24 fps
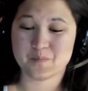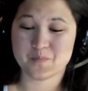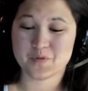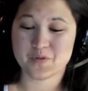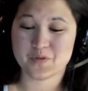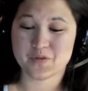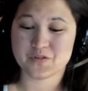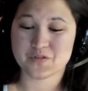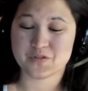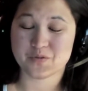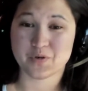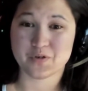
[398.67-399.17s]

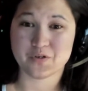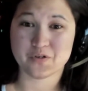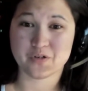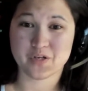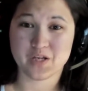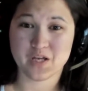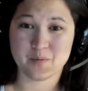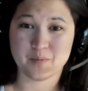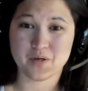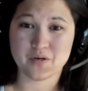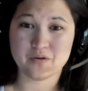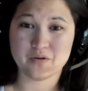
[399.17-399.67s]
Surrender
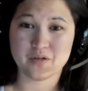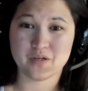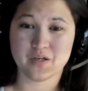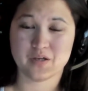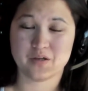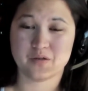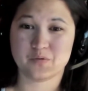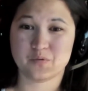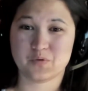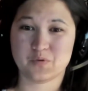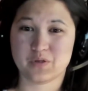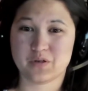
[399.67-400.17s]
came out,
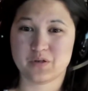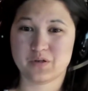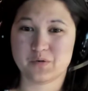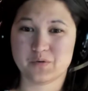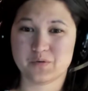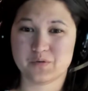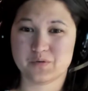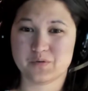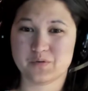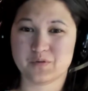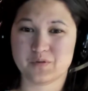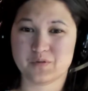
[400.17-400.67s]
and
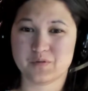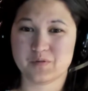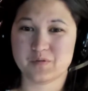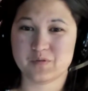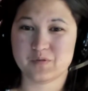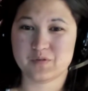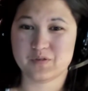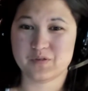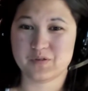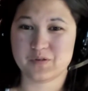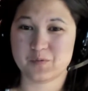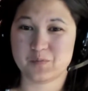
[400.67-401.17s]

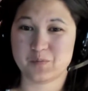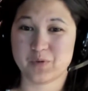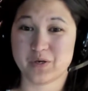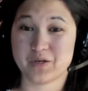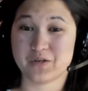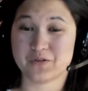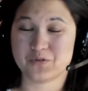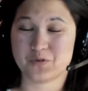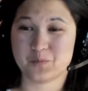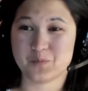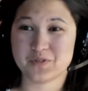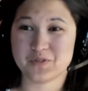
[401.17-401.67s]
you know, Mike
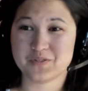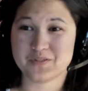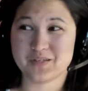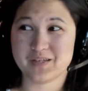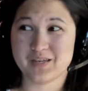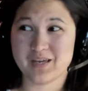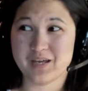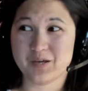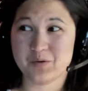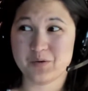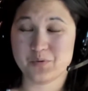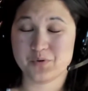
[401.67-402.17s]
told me, he's like,
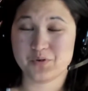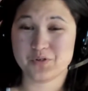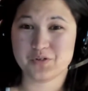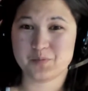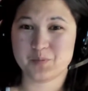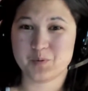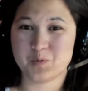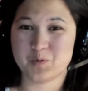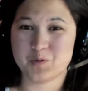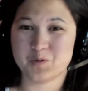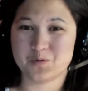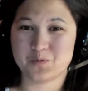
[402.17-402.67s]
"Hey, we're gonna
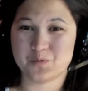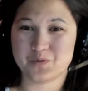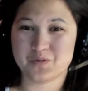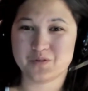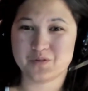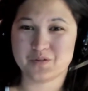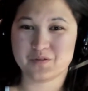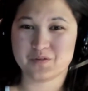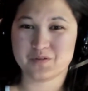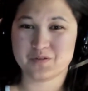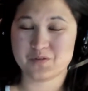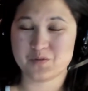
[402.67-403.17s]
be
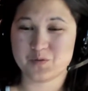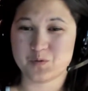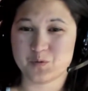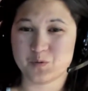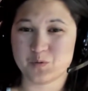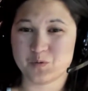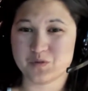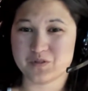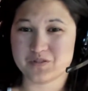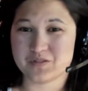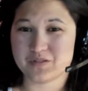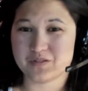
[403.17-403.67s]
doing
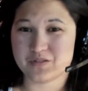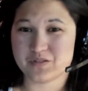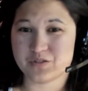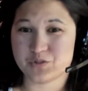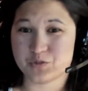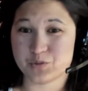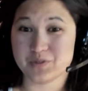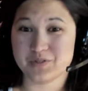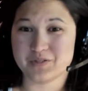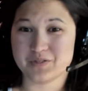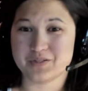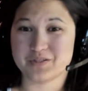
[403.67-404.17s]
this as a
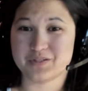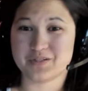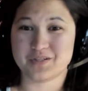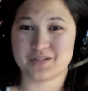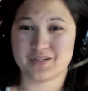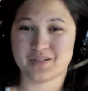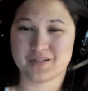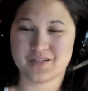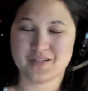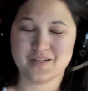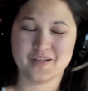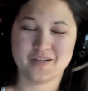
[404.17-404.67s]

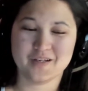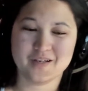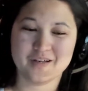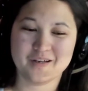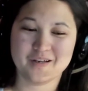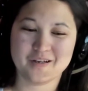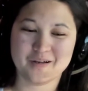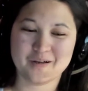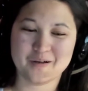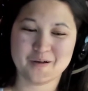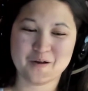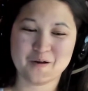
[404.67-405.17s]
trilogy,
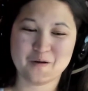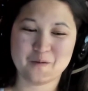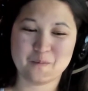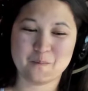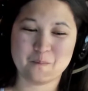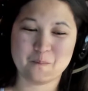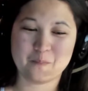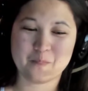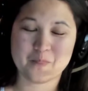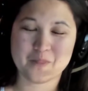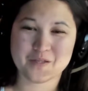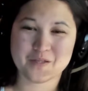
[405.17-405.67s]

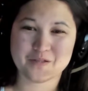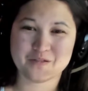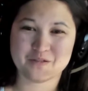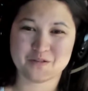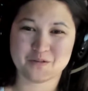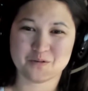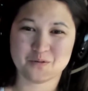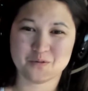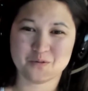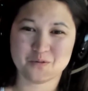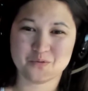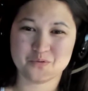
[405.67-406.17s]

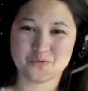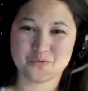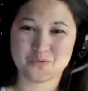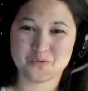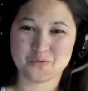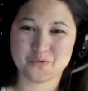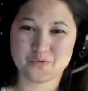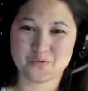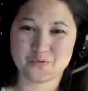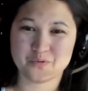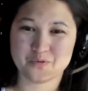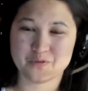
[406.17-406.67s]
so
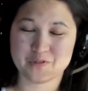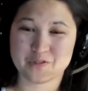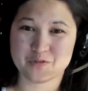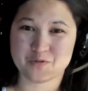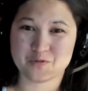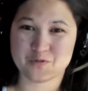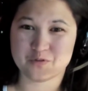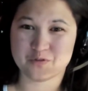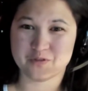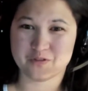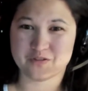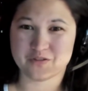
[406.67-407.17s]

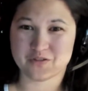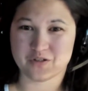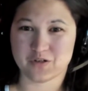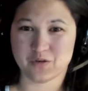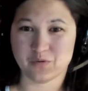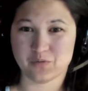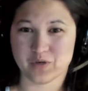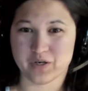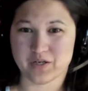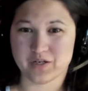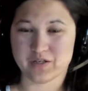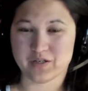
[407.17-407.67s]
let's start
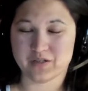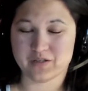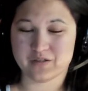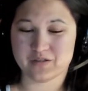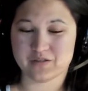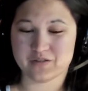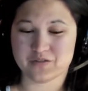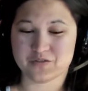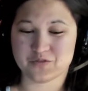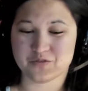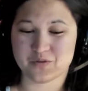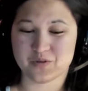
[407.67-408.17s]
writing
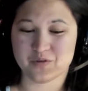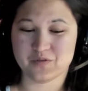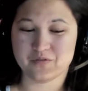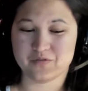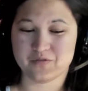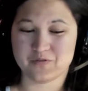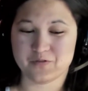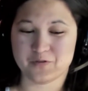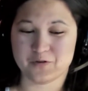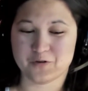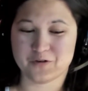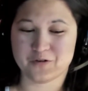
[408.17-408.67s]
the script
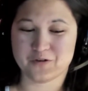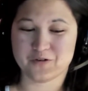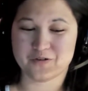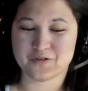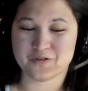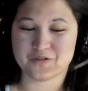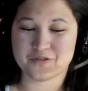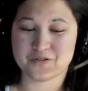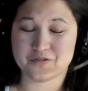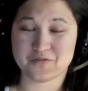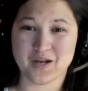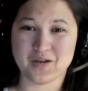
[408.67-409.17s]
for
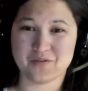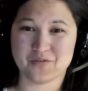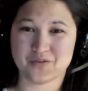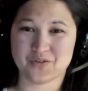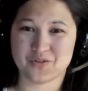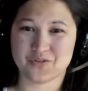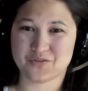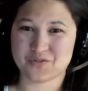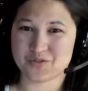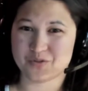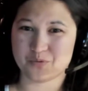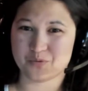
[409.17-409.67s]

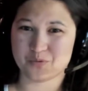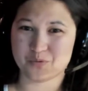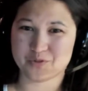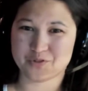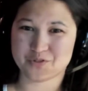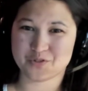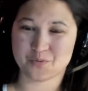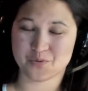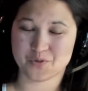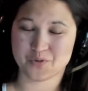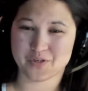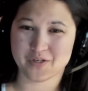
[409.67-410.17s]
Survivor." So we're
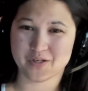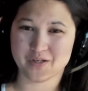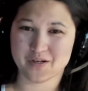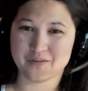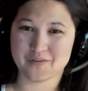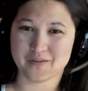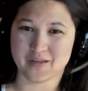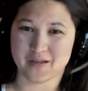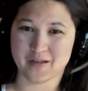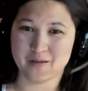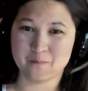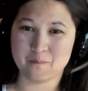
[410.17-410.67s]
still working on
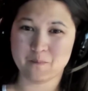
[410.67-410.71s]
that.